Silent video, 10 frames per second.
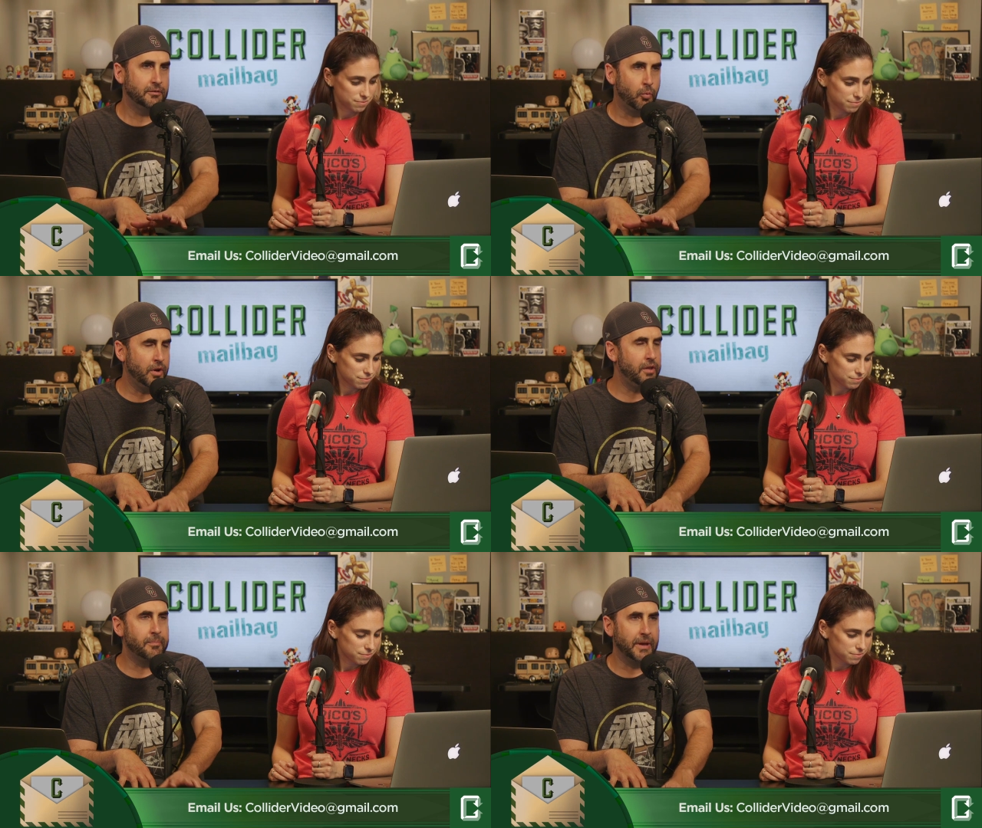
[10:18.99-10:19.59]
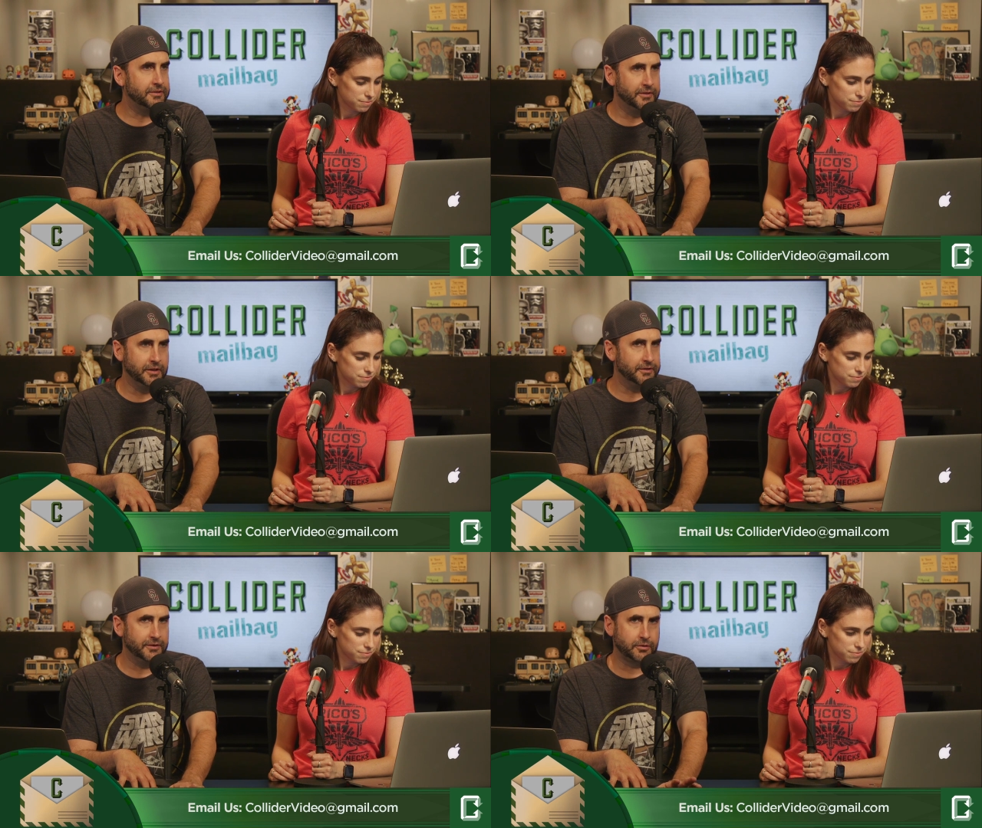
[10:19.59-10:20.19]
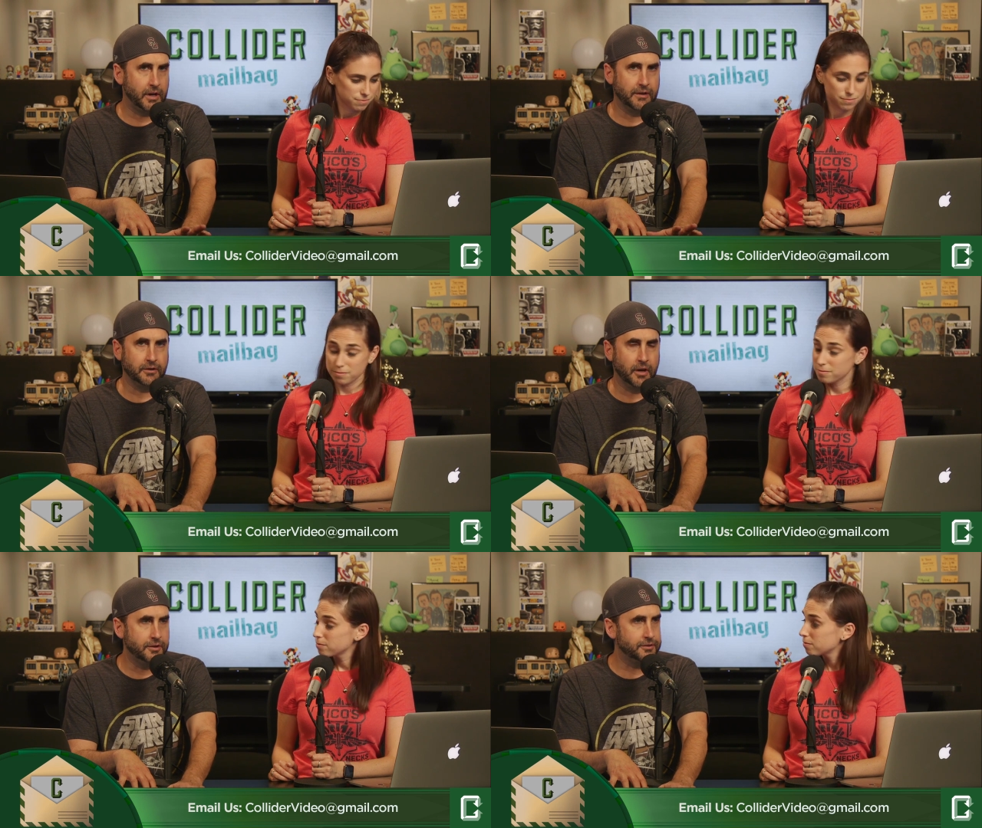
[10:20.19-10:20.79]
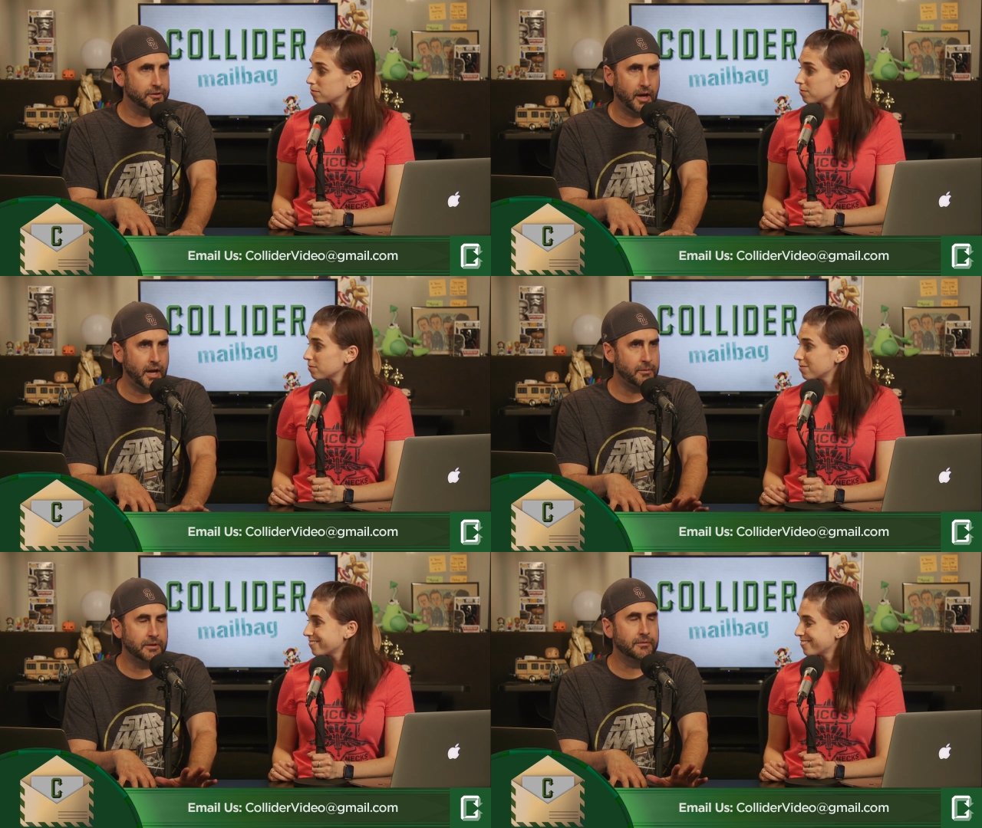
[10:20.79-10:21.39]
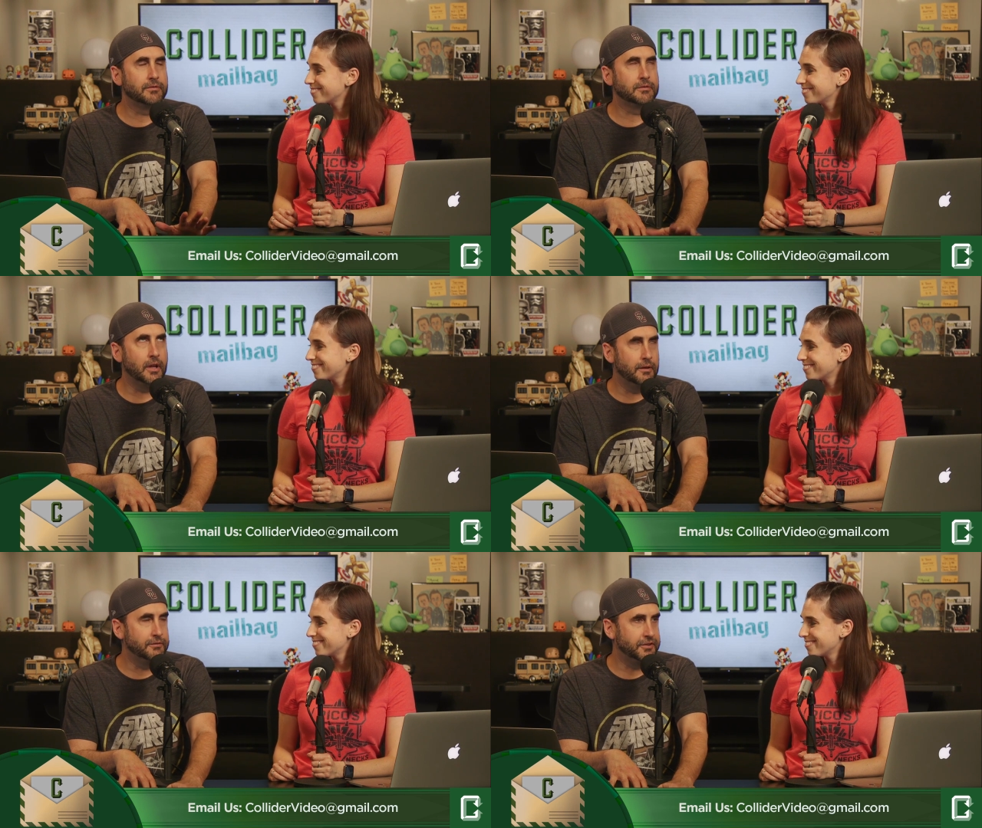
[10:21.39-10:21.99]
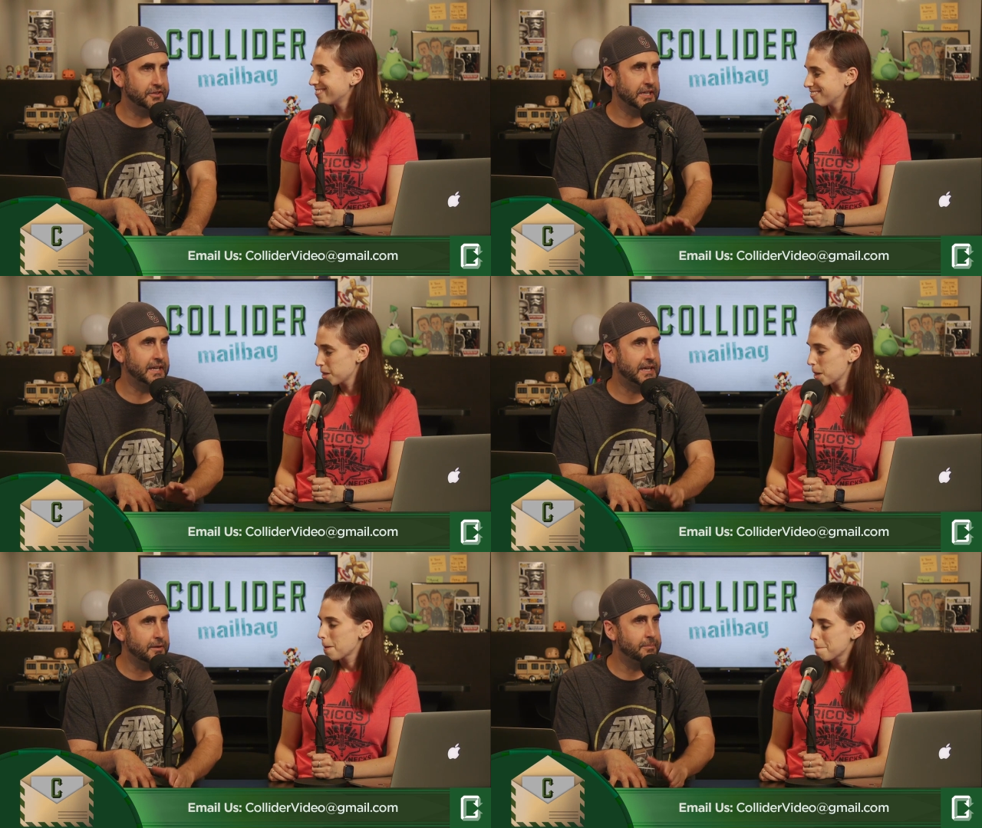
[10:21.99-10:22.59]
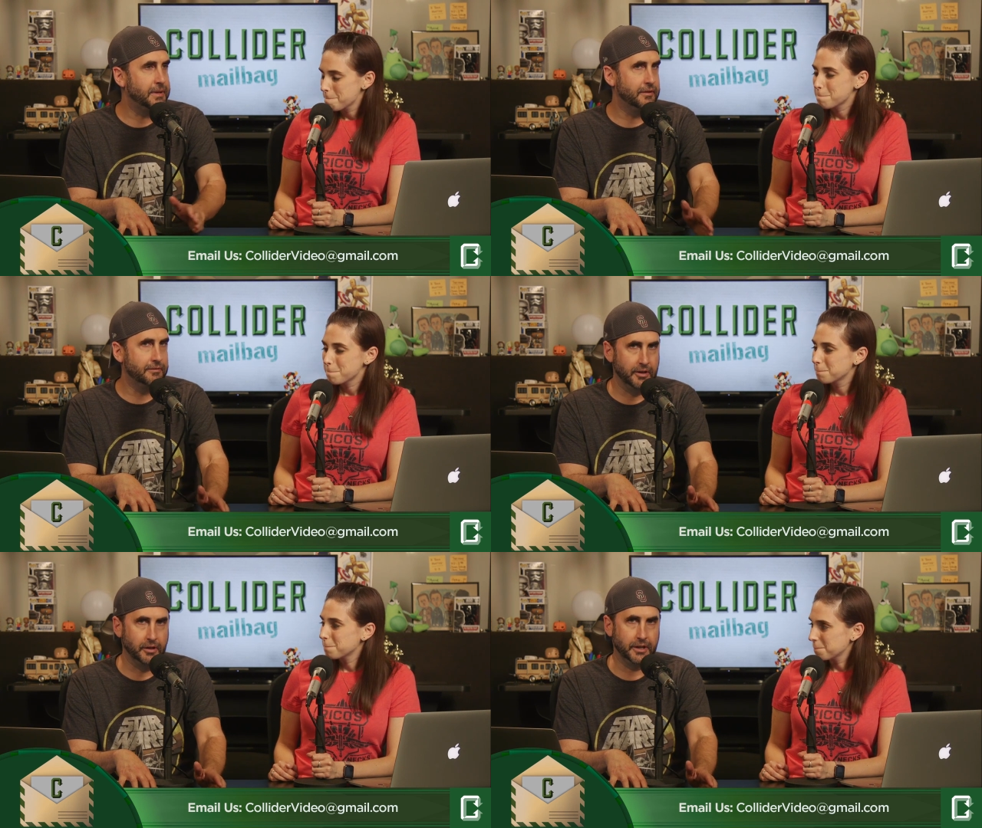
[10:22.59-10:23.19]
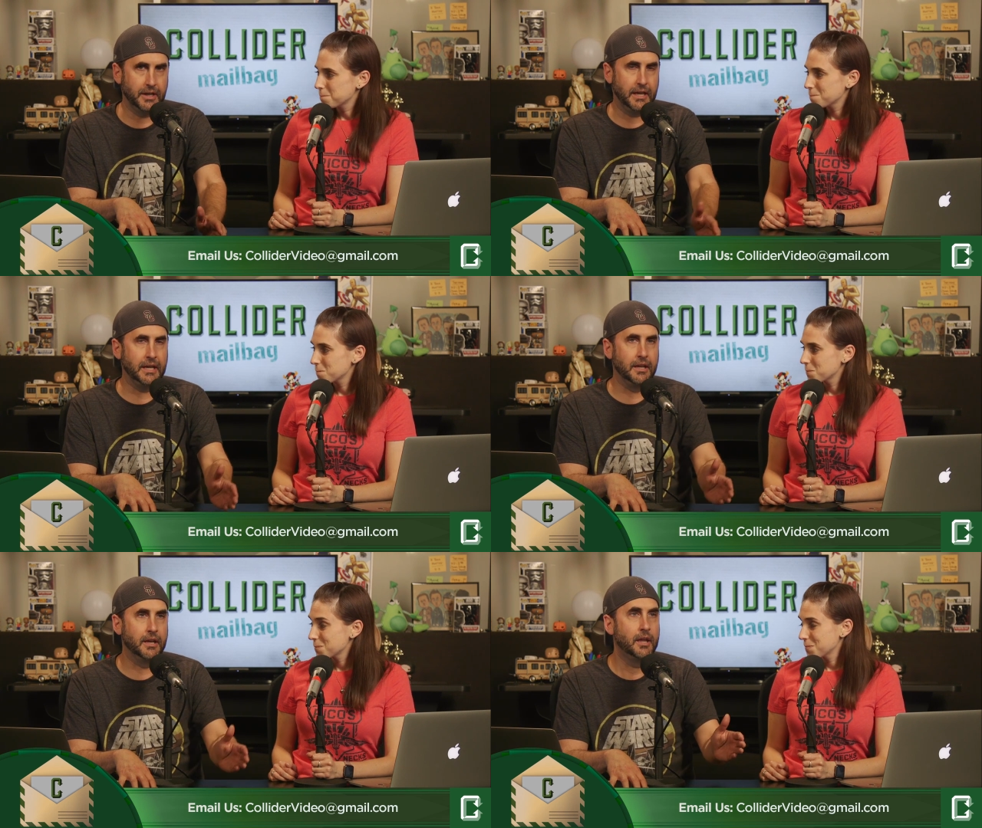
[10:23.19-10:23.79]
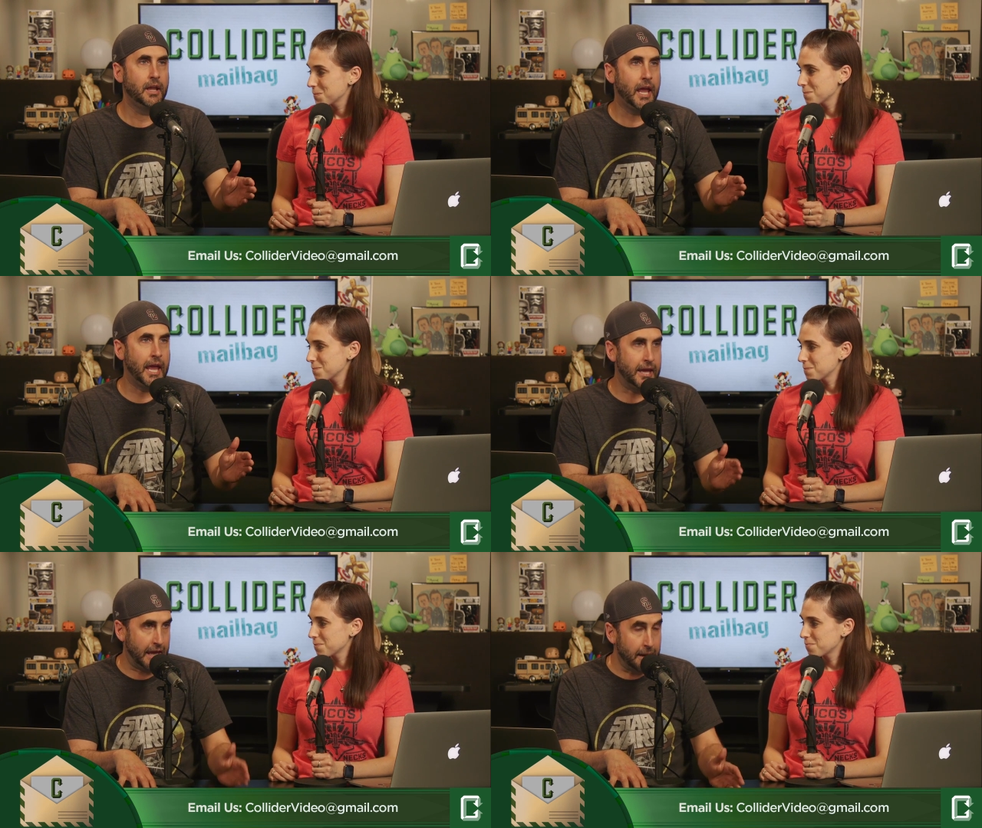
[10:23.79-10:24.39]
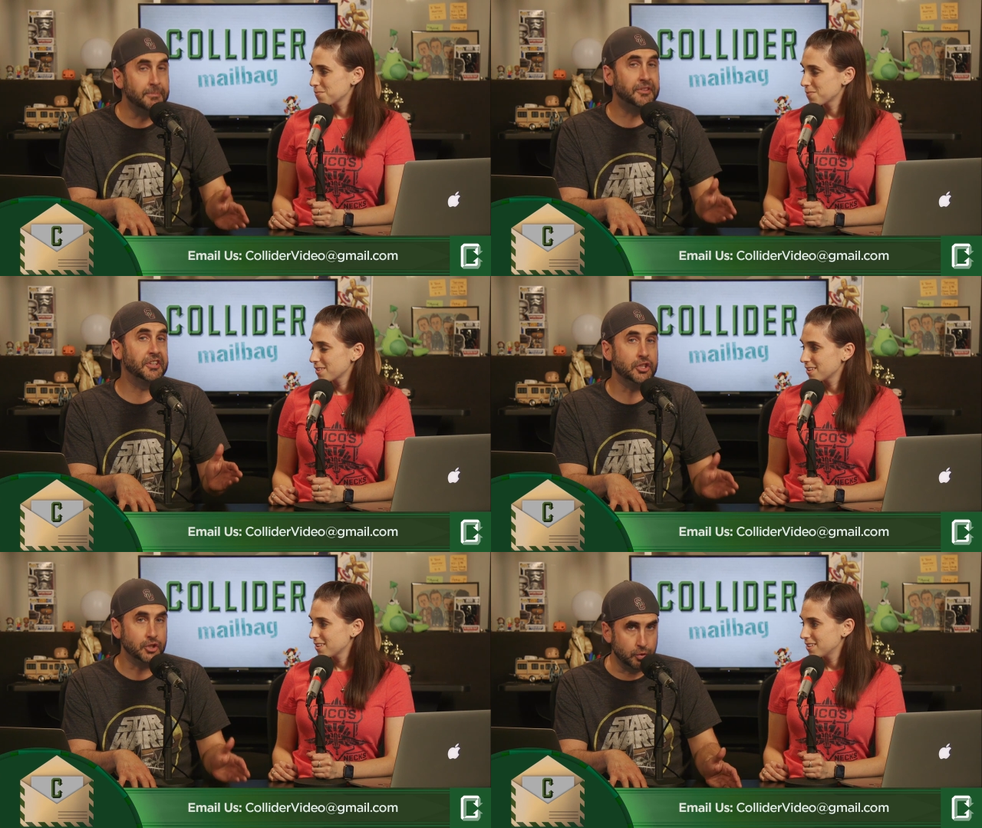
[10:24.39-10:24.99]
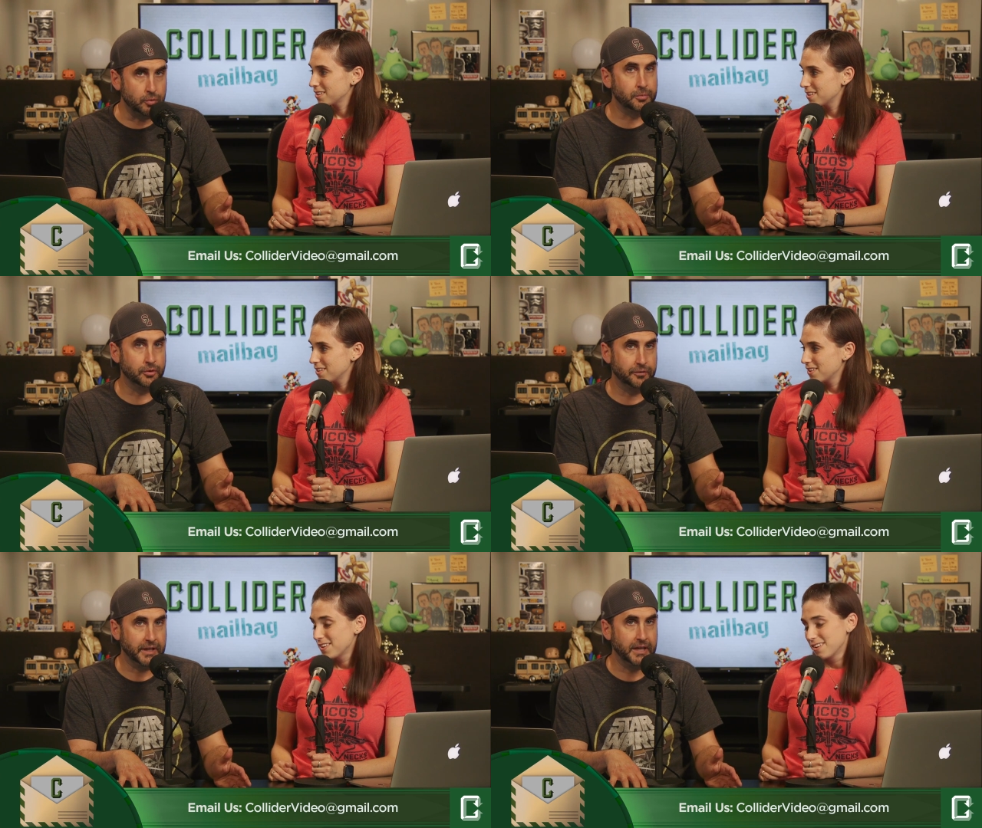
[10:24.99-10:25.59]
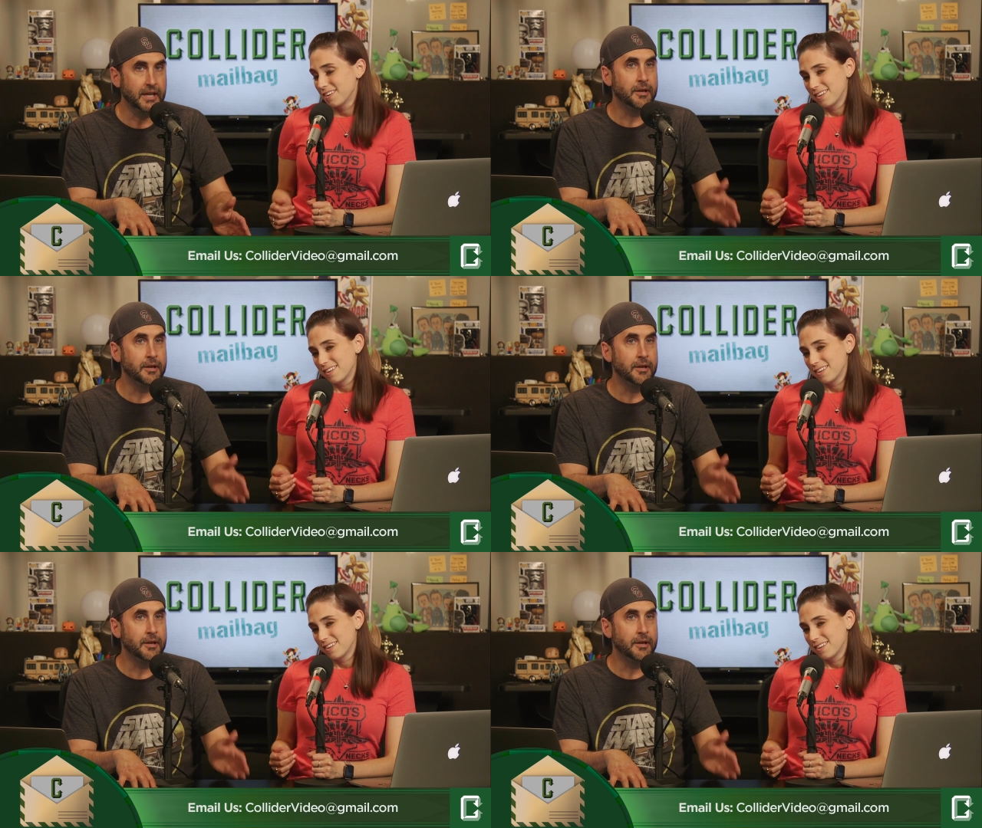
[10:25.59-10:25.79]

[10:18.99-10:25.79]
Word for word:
Speaker 1: one of the best villains is Craven the Hunter. I would have loved to see him be the villain in a M C U movie,